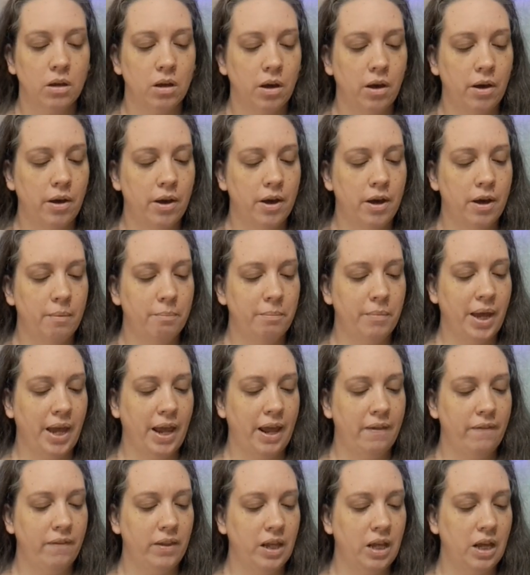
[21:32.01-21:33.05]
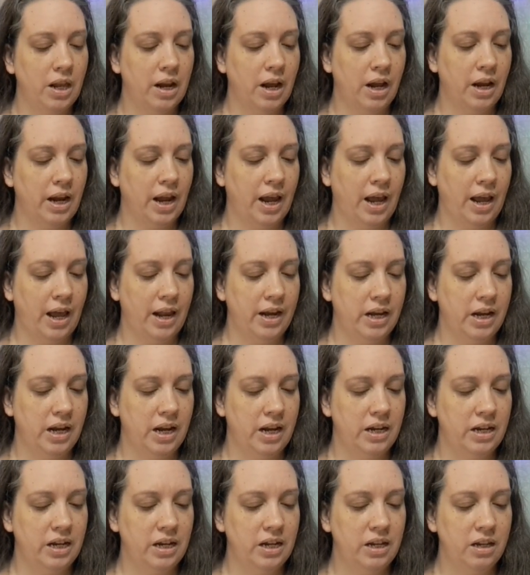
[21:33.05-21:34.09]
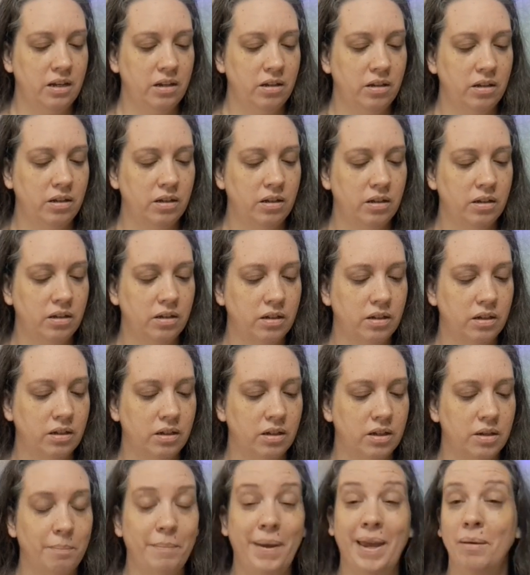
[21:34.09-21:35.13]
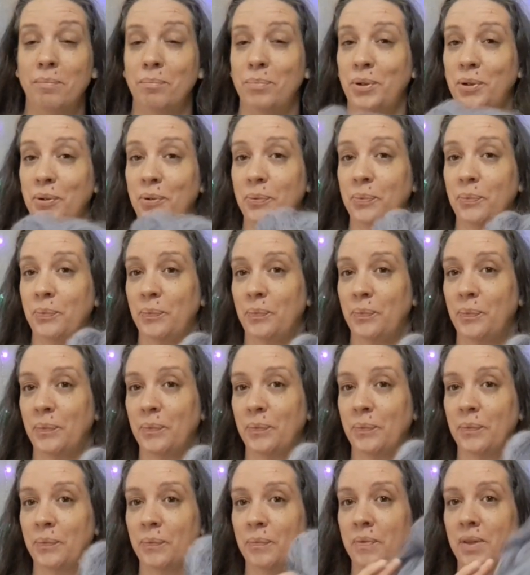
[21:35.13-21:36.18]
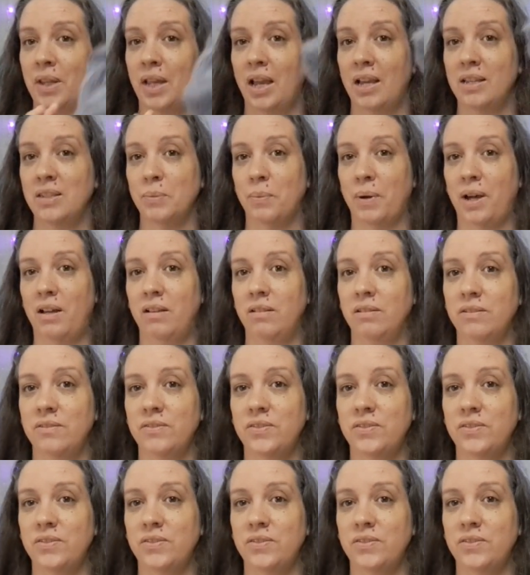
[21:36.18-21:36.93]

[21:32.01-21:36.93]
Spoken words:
And then I added bamboo as well.